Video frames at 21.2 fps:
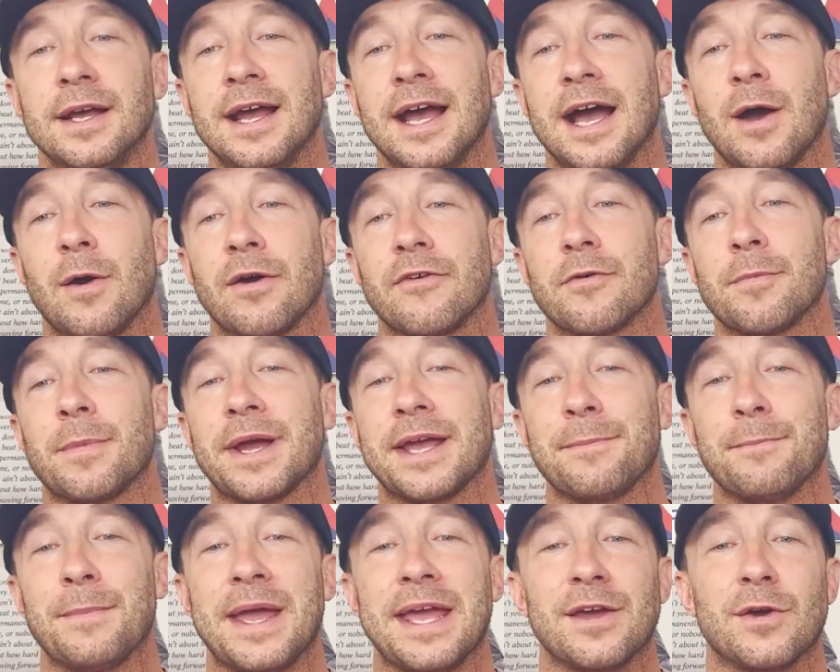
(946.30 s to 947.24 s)
however, my
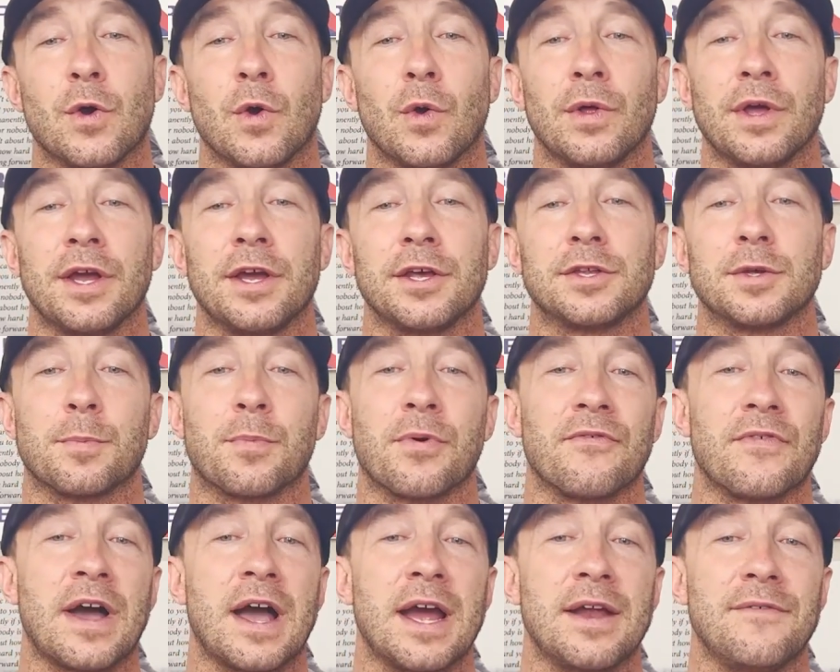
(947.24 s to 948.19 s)
main goal here is to
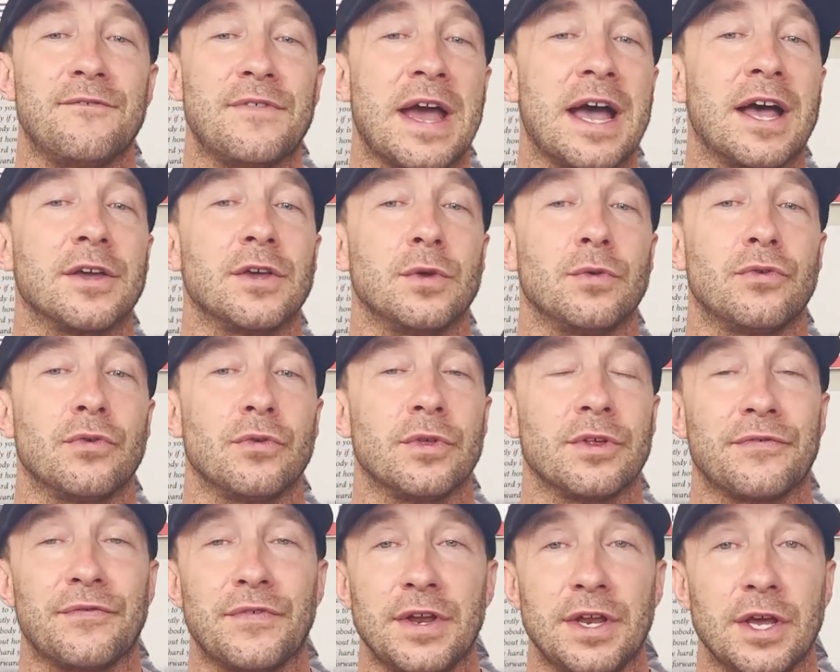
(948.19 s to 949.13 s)
provide value through
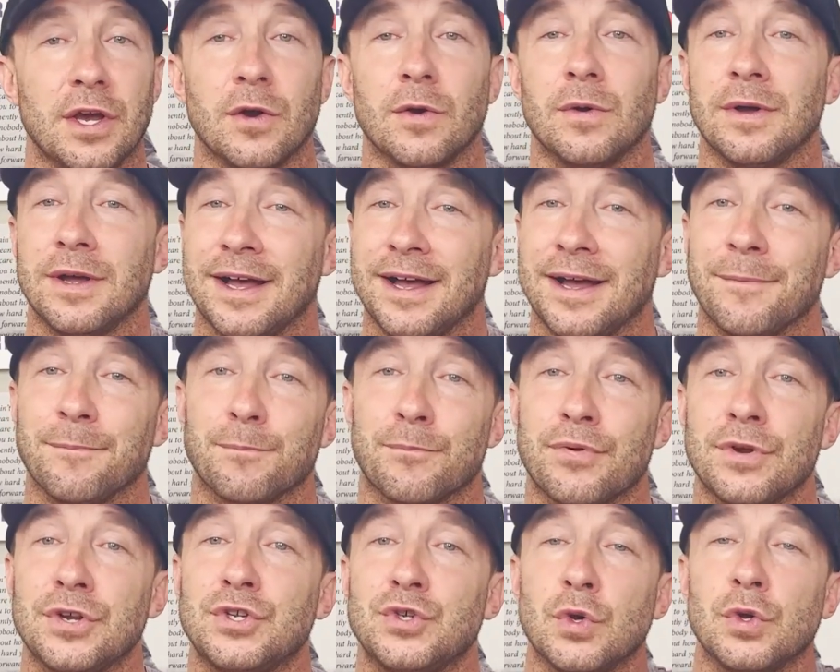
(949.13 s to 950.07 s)
this video.
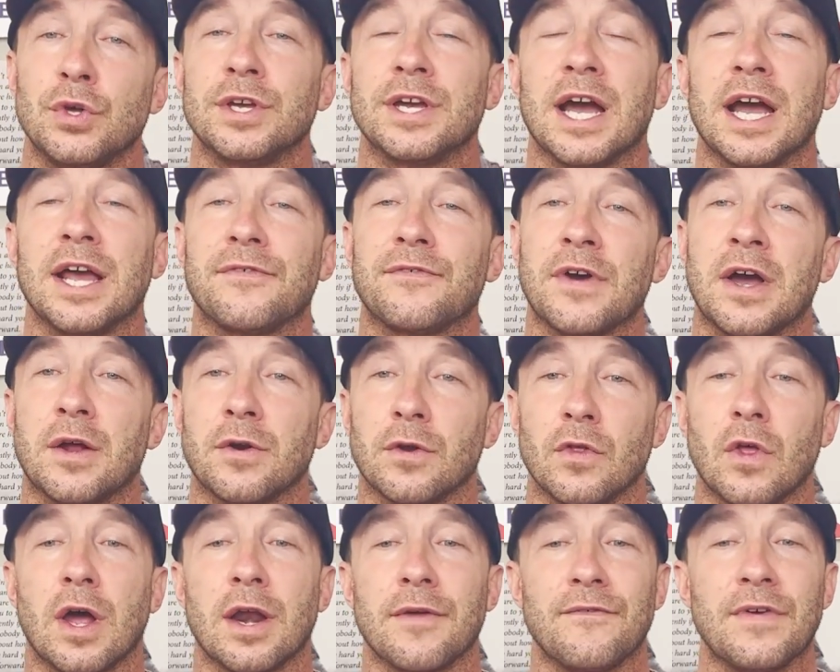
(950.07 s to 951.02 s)
Pretty sure you guys found a
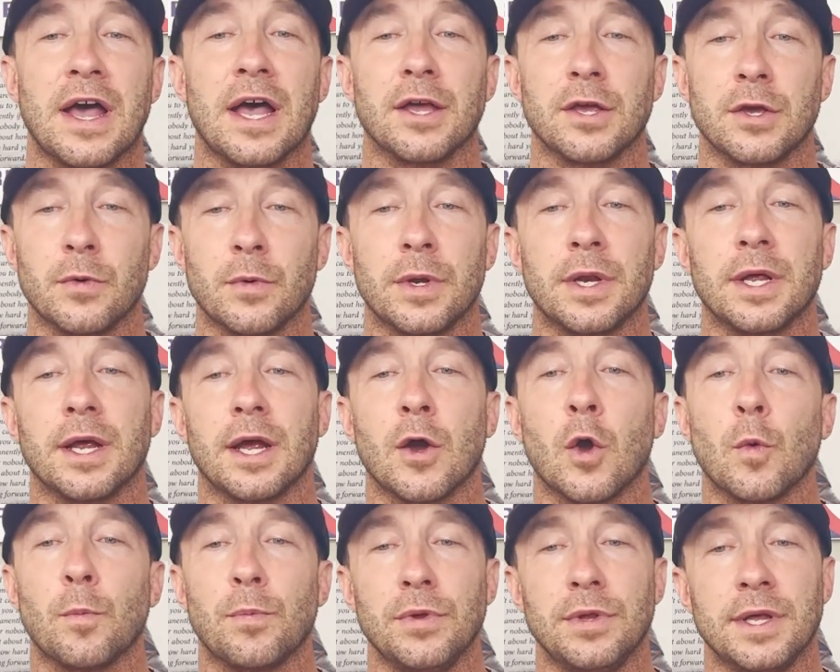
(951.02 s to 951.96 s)
lot of value in it. I
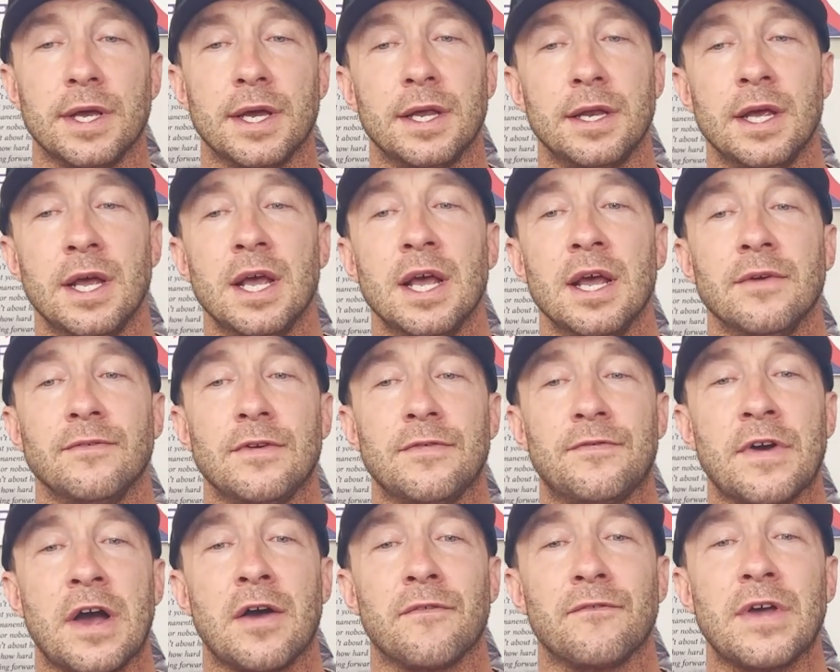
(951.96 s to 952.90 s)
hope you did. If you
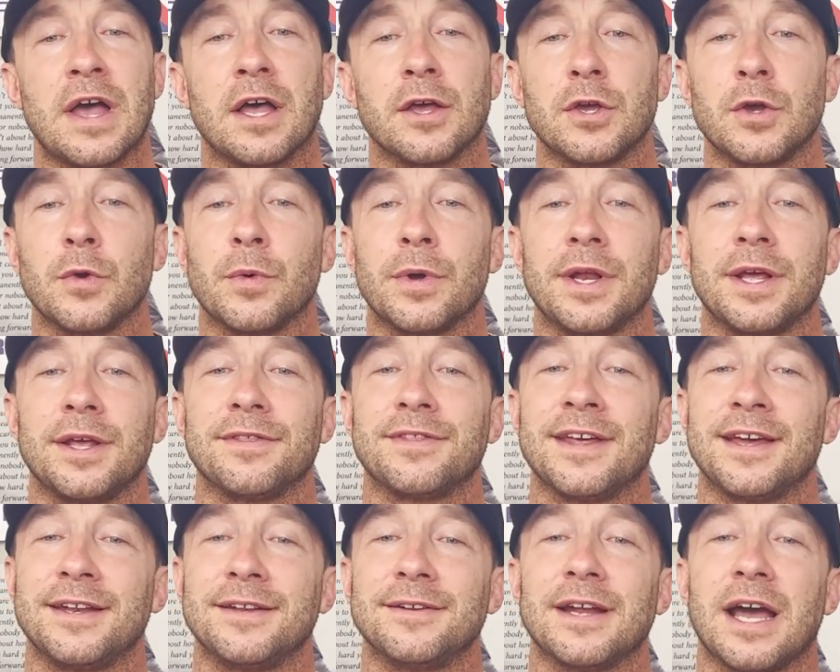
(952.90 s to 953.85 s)
found value in it,
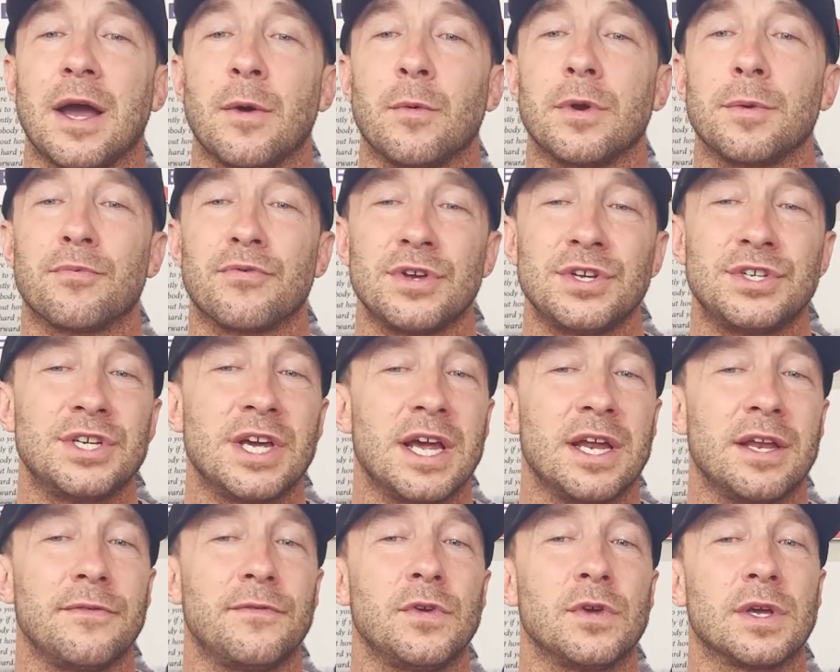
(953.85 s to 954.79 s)
then I would appreciate
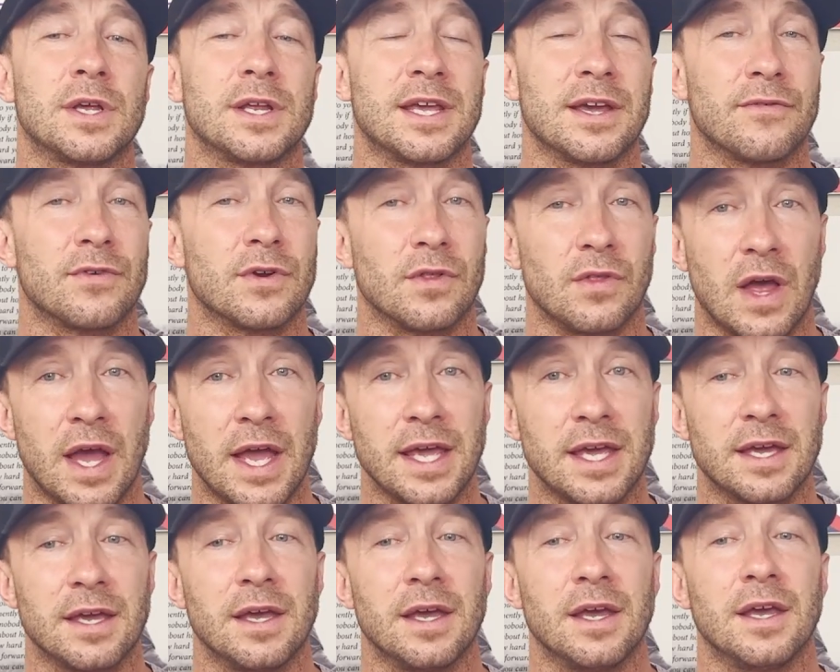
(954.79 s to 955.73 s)
it if you could give it a
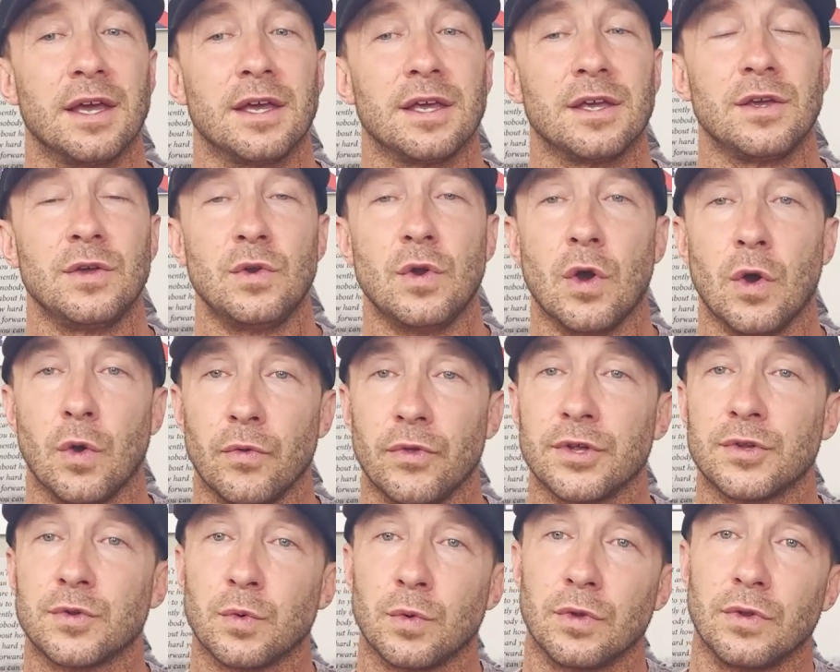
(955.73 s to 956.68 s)
like.
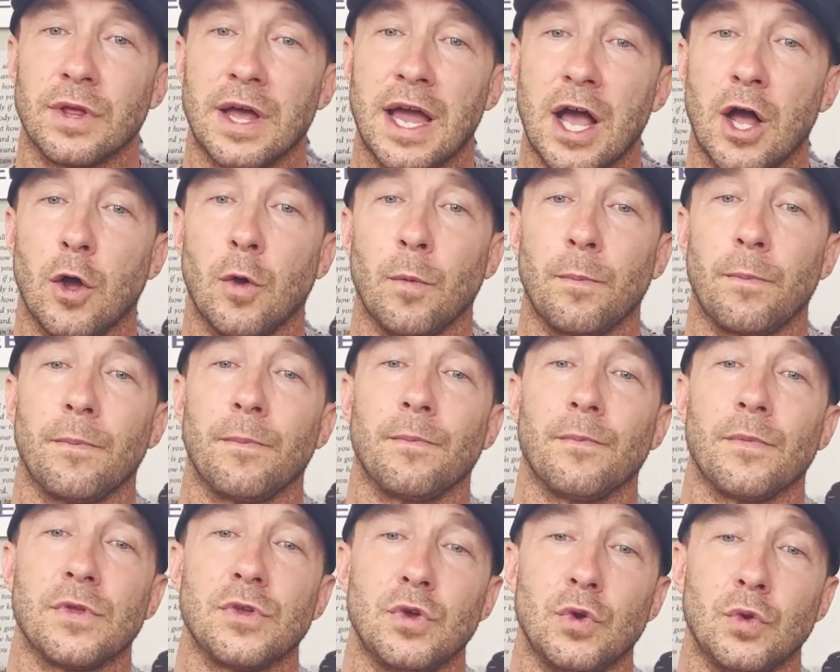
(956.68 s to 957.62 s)
This will help
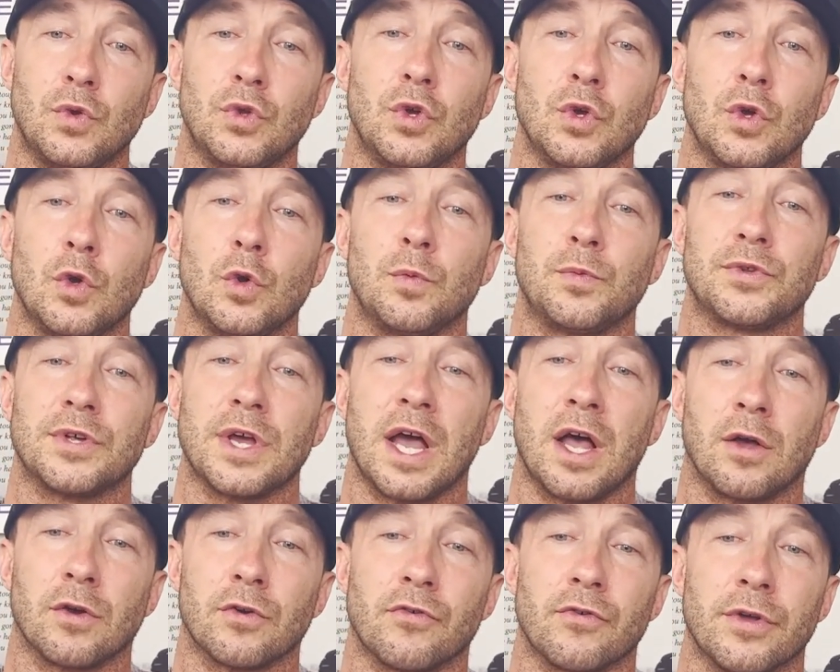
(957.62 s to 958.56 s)
YouTube's
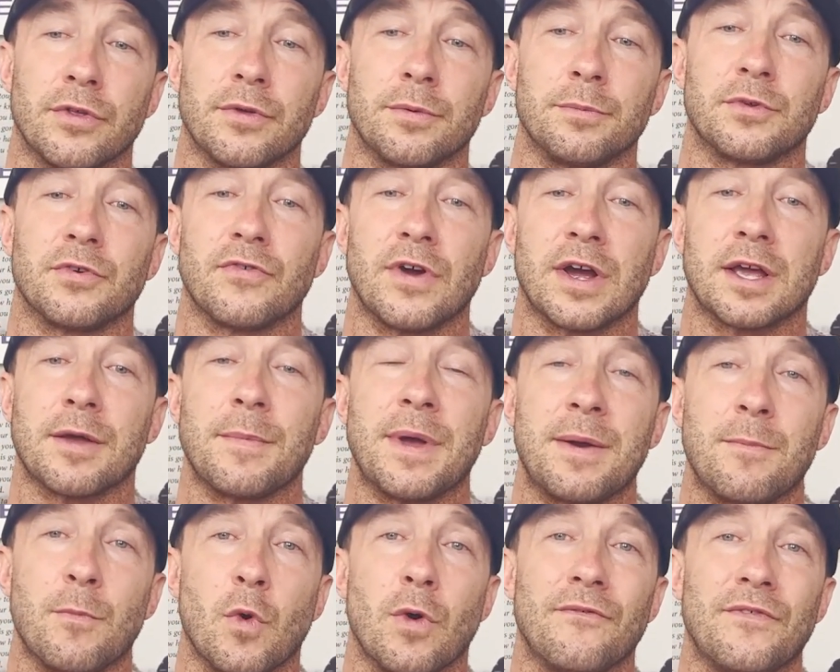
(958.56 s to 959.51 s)
algorithm to
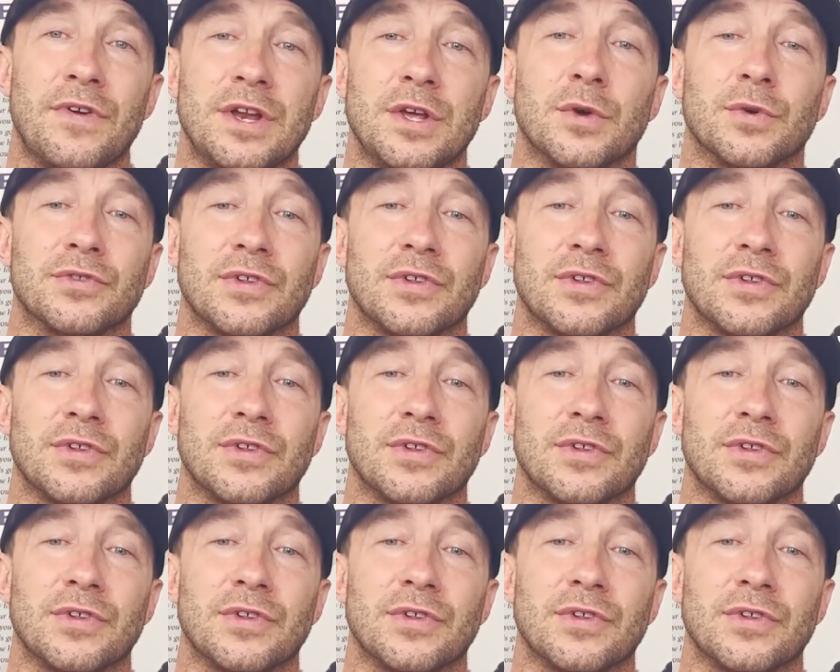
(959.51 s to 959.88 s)
recommend more videos